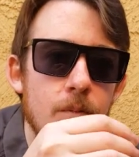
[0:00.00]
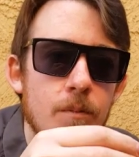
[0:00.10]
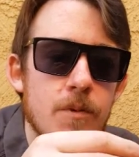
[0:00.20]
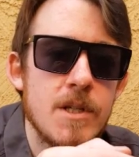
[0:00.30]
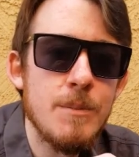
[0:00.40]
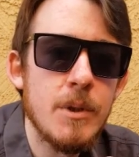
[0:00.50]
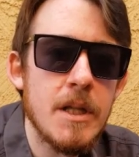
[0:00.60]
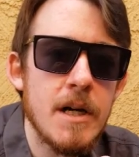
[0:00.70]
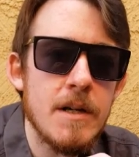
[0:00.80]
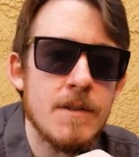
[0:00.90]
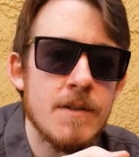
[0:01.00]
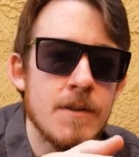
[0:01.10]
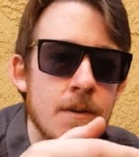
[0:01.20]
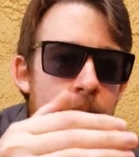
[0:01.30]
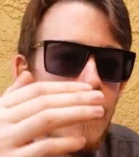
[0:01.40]
symbolize
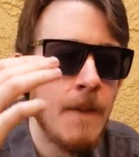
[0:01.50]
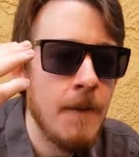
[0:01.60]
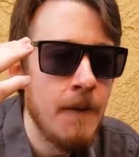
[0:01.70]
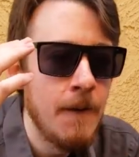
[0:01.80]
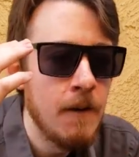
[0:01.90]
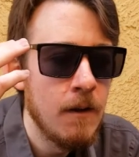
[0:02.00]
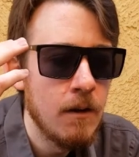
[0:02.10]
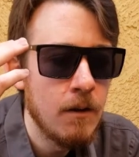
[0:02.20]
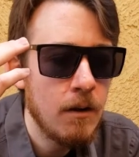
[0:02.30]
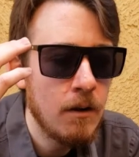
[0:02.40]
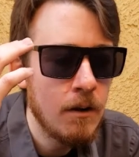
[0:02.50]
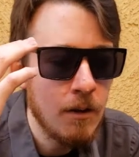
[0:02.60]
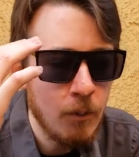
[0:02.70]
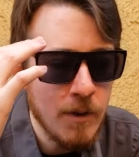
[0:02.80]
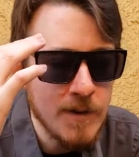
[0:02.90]

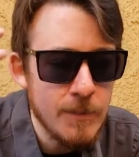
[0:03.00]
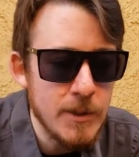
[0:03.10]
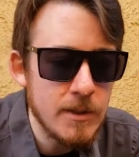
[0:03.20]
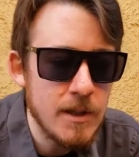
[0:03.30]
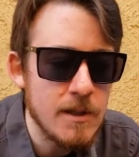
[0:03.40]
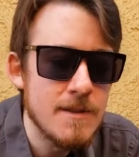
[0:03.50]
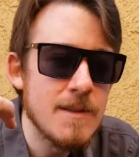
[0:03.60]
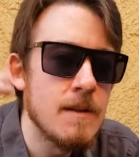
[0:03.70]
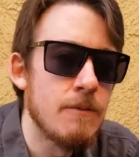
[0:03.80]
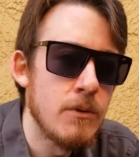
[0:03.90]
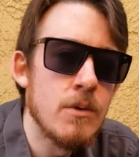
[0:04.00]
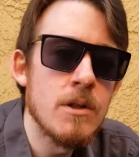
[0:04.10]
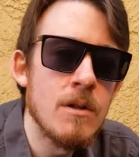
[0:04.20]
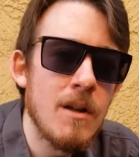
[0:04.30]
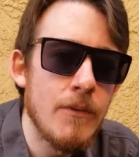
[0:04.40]
one's ability to see the
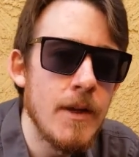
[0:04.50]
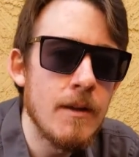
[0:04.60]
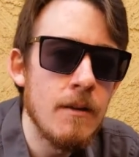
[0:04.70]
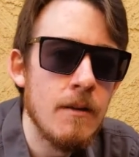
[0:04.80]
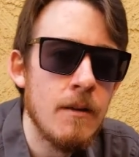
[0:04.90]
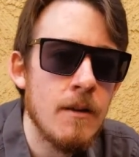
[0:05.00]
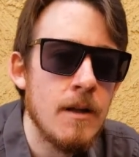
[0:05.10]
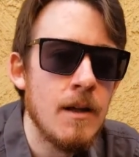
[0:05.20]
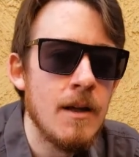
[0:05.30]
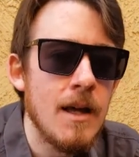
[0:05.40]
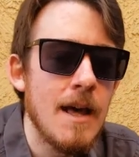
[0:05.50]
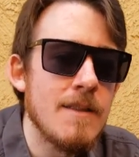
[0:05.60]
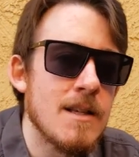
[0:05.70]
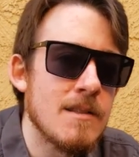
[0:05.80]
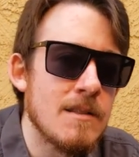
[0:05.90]
future, I think.
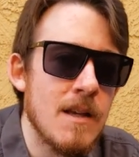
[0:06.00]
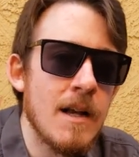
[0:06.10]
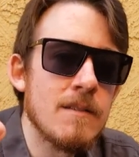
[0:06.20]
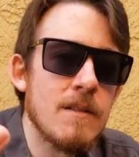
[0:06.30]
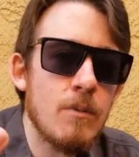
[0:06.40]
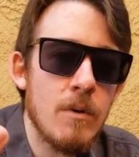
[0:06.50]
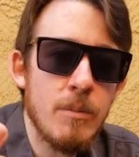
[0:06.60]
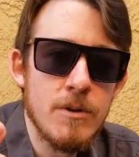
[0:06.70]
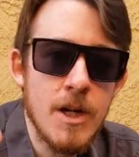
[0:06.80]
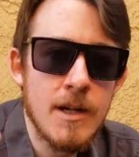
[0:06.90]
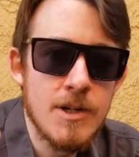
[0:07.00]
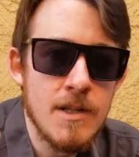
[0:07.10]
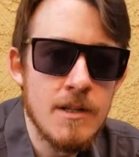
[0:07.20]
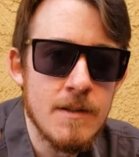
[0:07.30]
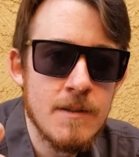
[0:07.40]
And that's exactly what projection
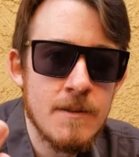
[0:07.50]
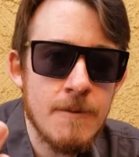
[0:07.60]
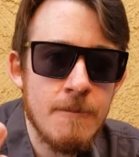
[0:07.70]
is.